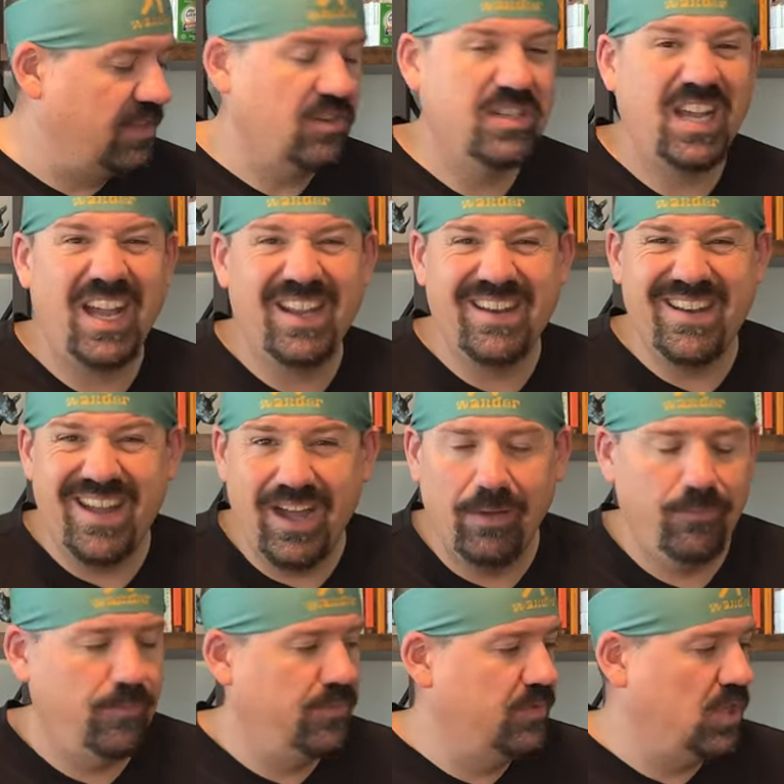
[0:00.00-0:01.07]
They're tight
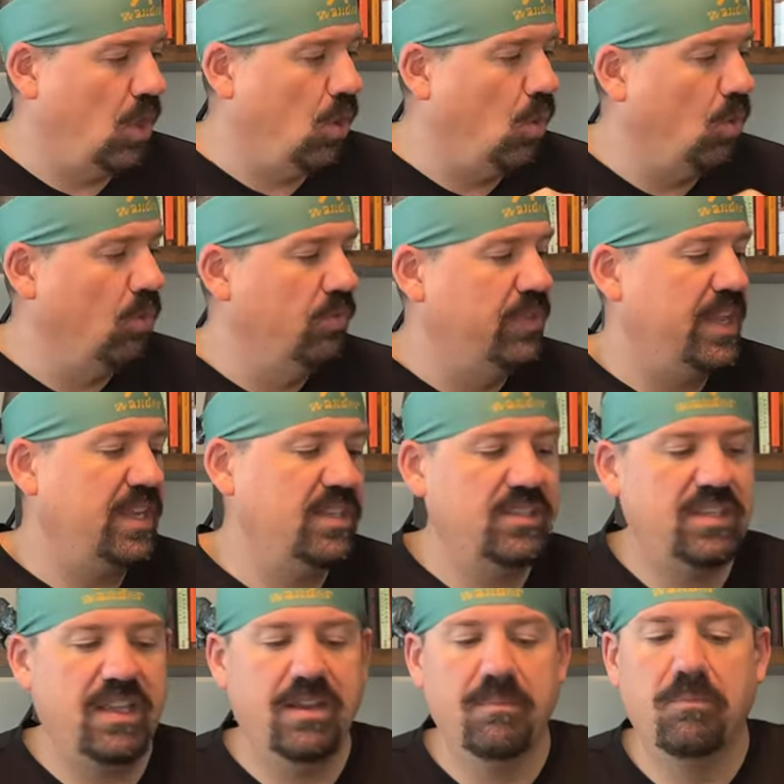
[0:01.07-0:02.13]
enough to hold
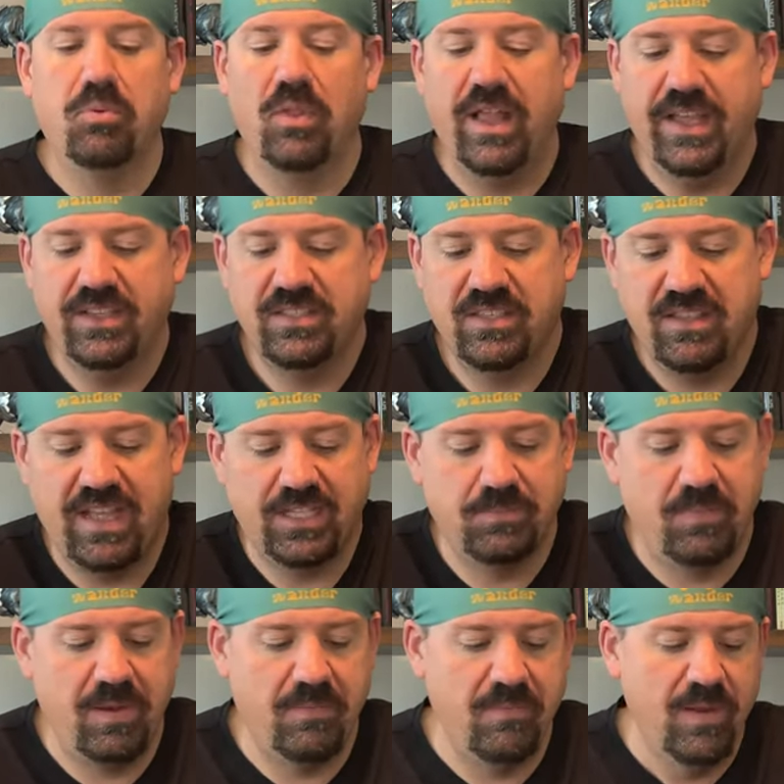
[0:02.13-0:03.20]
things in place. And that's
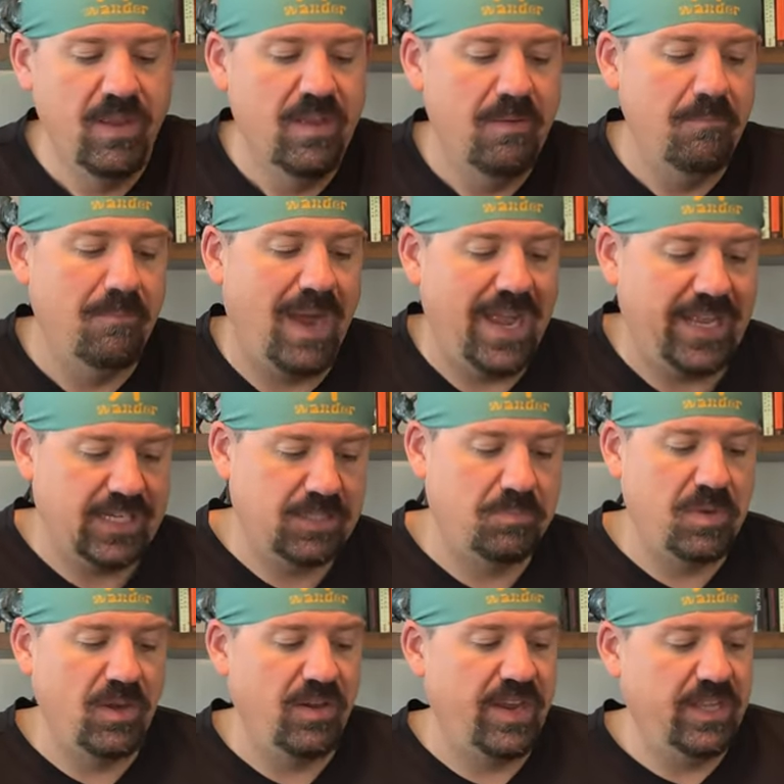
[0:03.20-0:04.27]
been my
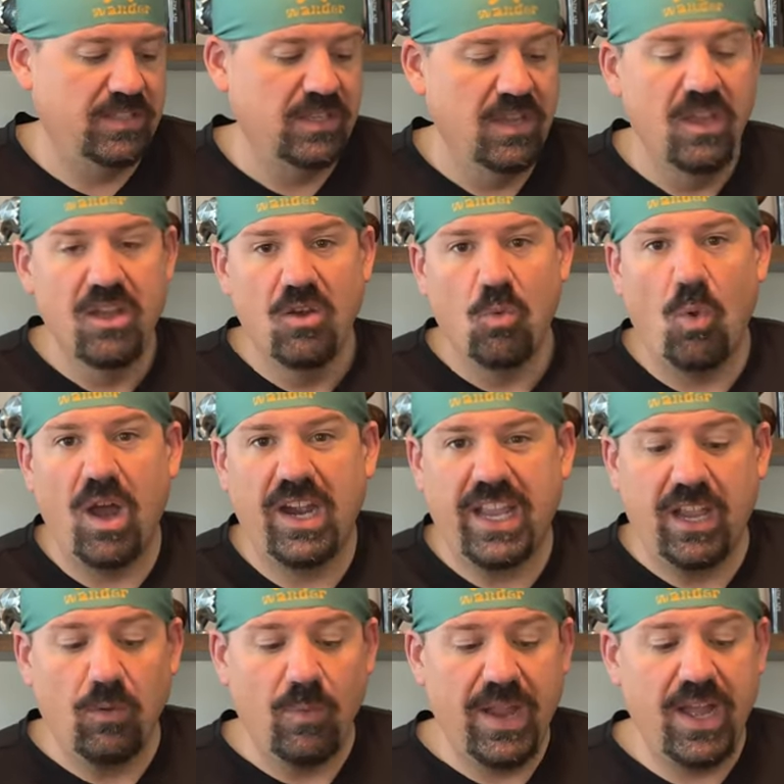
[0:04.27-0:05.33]
experience
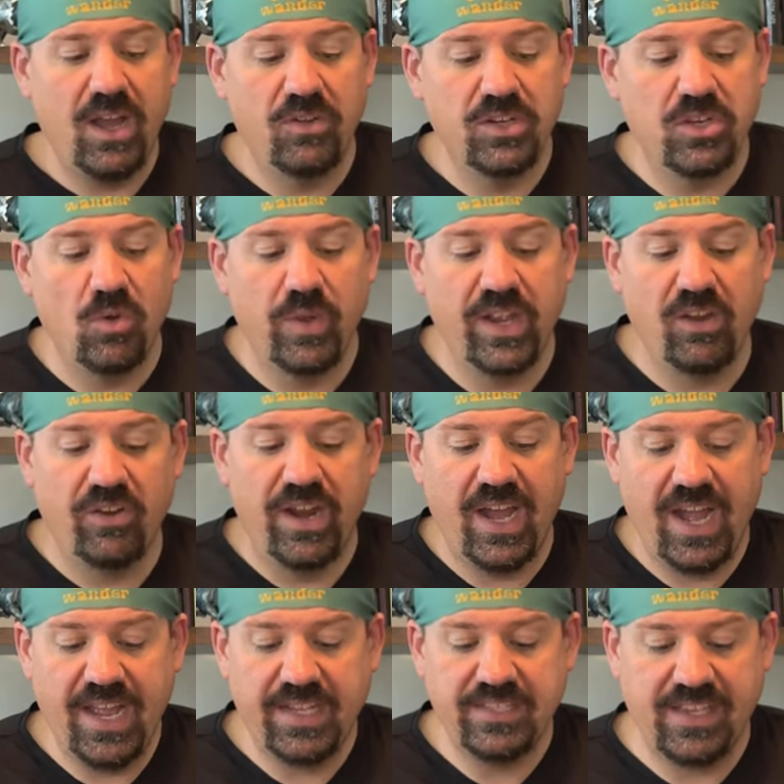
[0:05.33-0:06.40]
walking around, going on
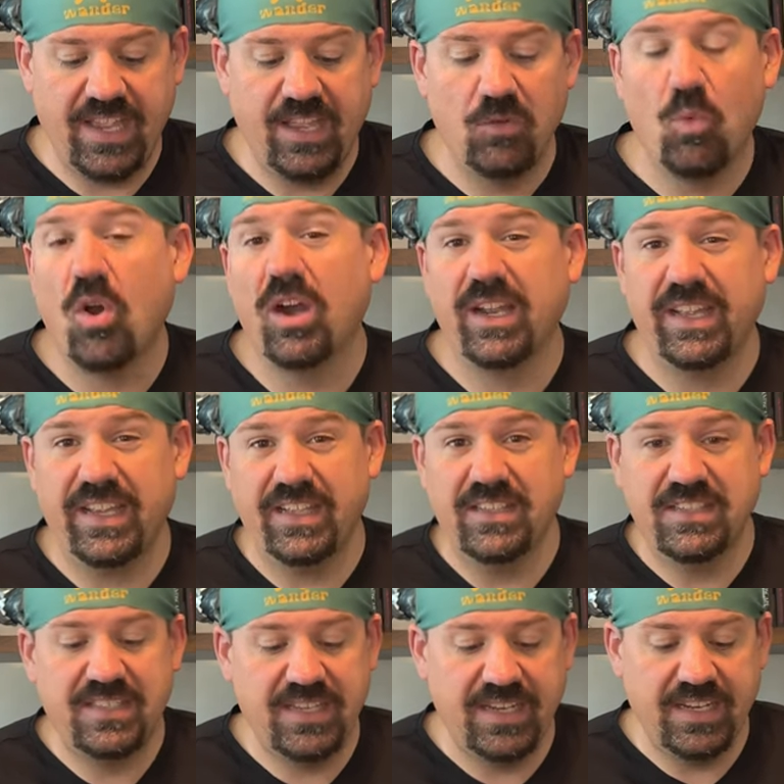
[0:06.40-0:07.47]
hikes, and walking in
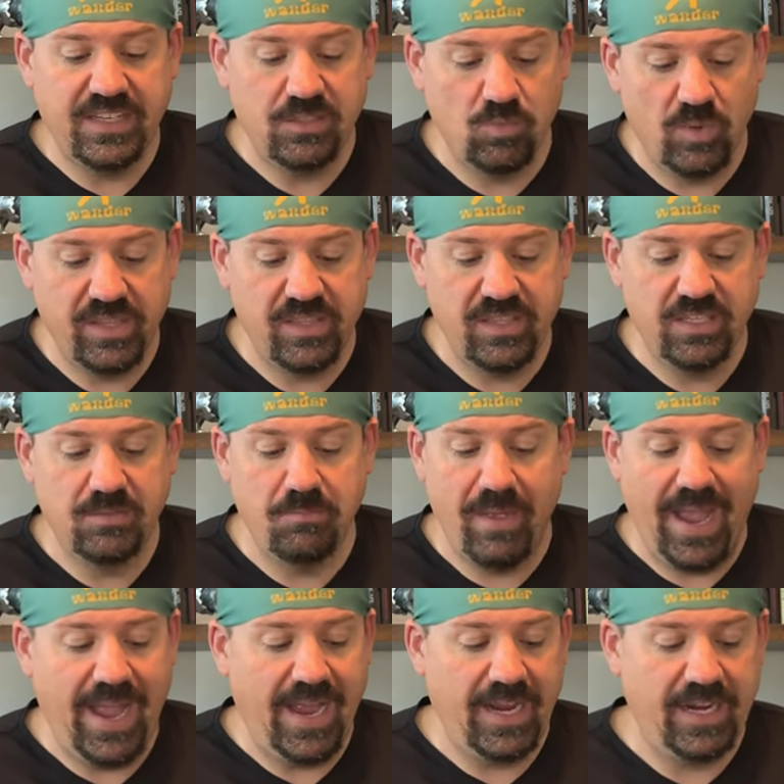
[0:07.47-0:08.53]
cities with this
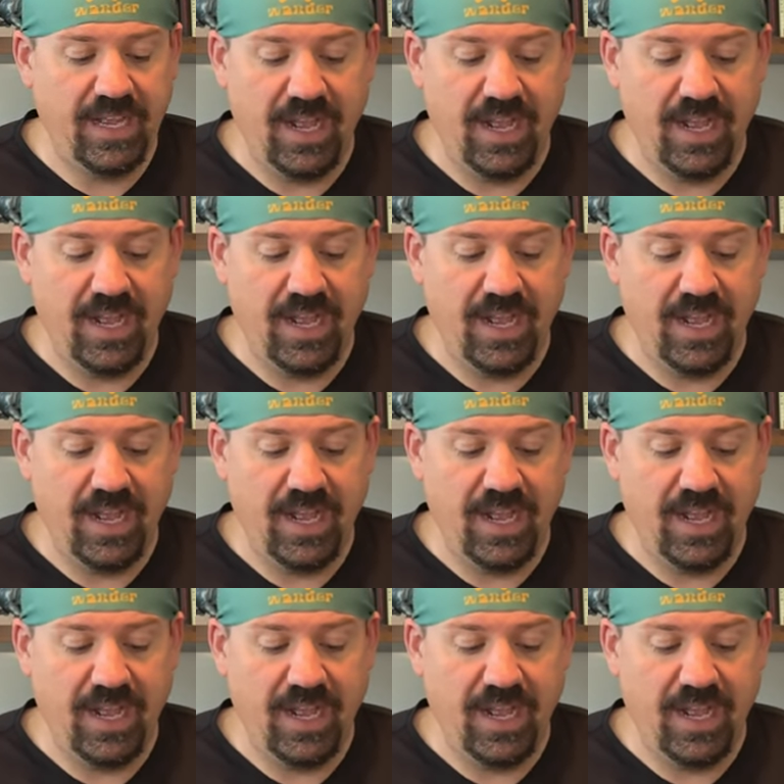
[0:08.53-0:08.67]
bag.